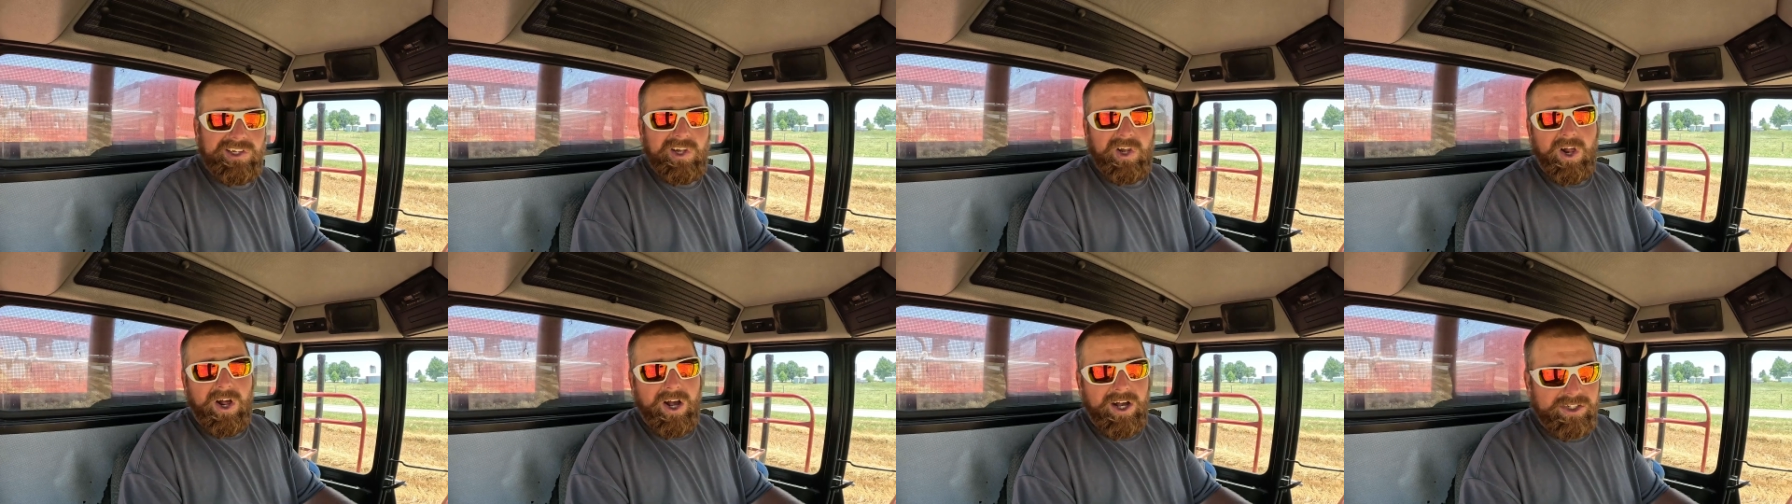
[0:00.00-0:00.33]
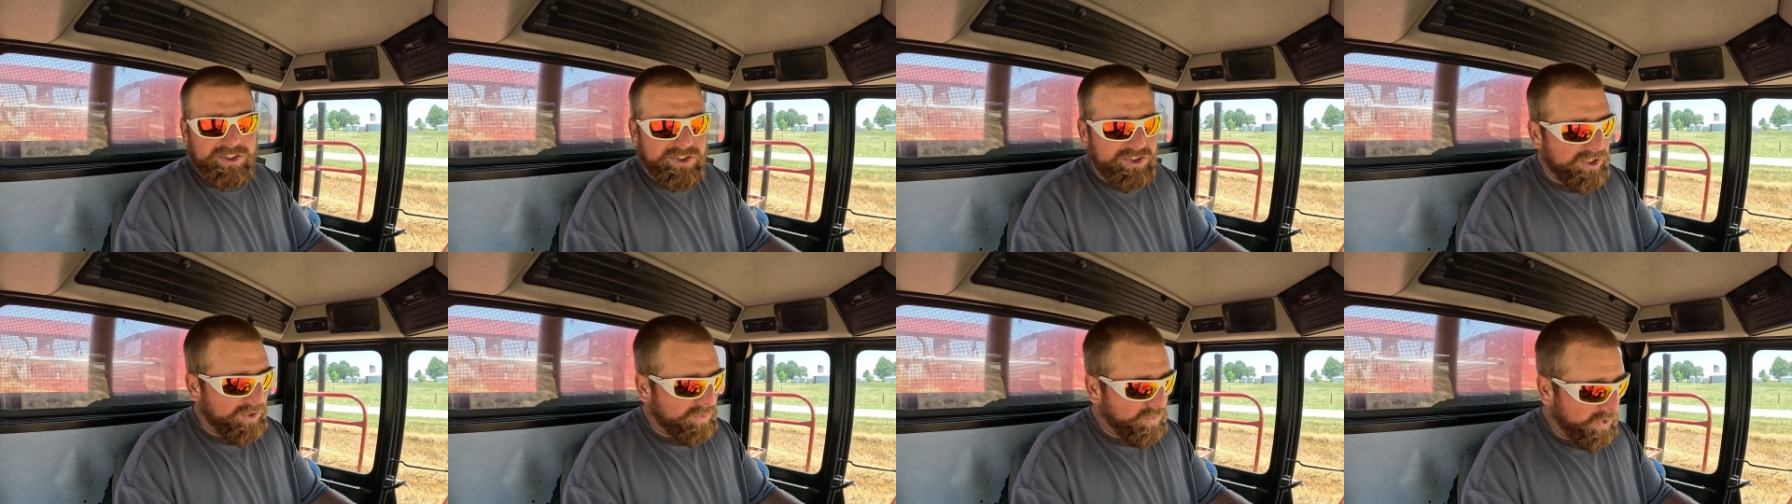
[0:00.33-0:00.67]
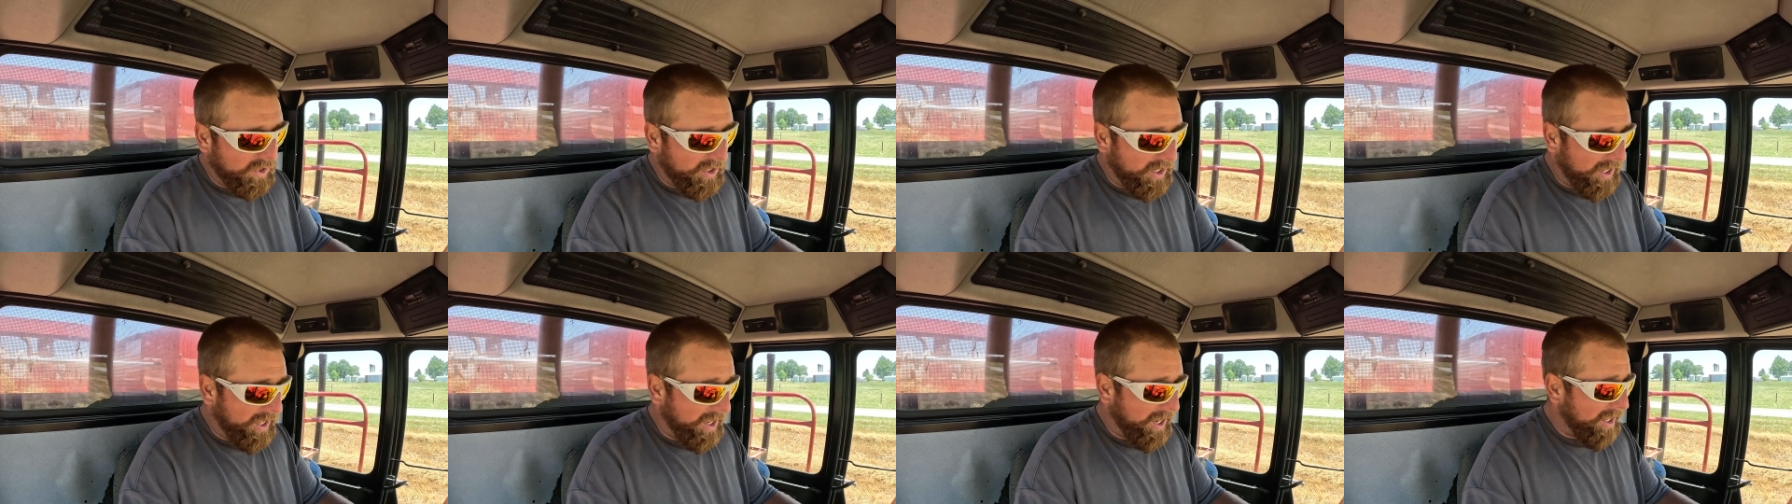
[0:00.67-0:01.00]
loss than
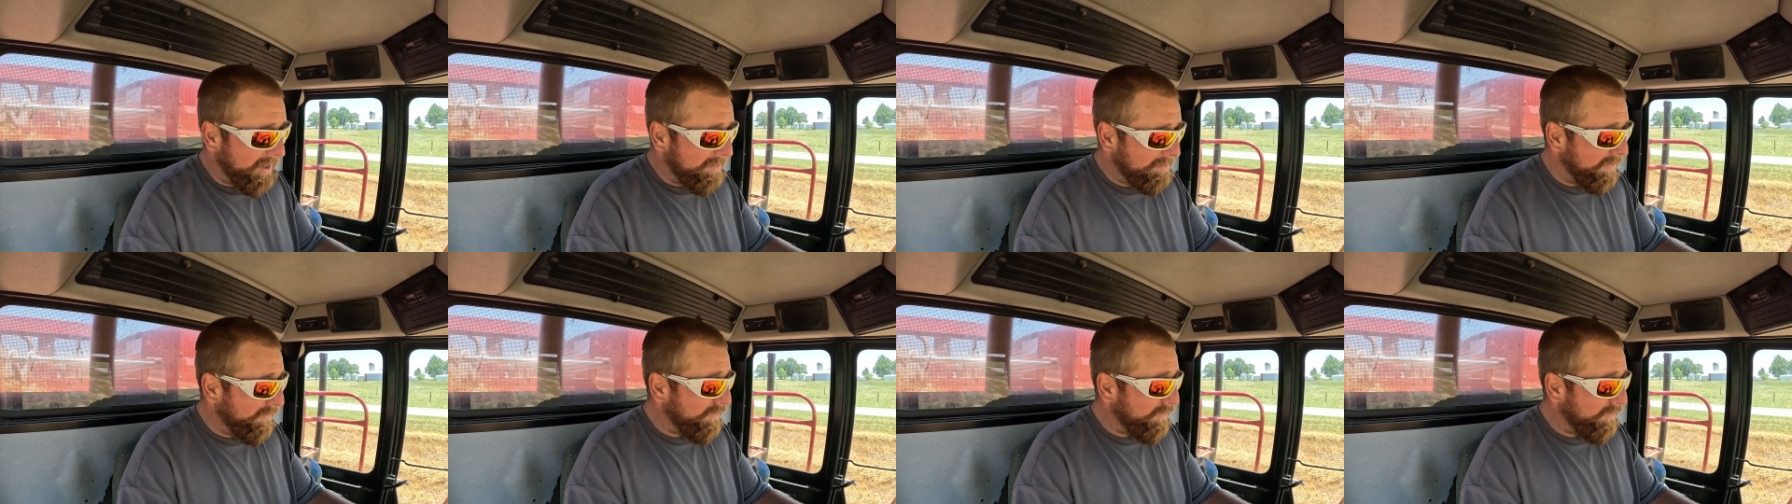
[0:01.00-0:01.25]
what I had